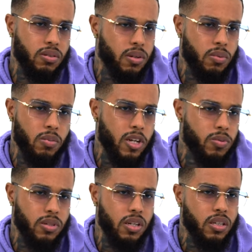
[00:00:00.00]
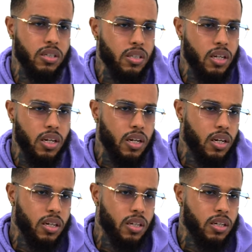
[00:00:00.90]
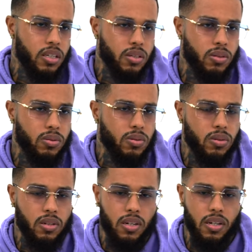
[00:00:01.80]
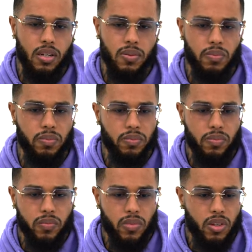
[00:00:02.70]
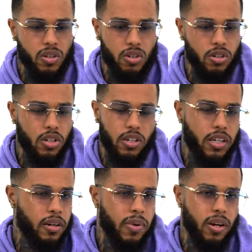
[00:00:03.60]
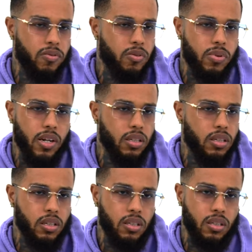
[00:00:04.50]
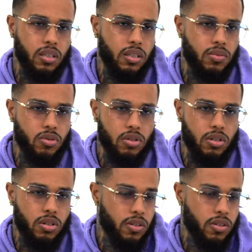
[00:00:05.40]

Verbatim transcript: Everyone makes mistakes. Mm. You know, um, you're only gonna get better if you practice. that's just, true.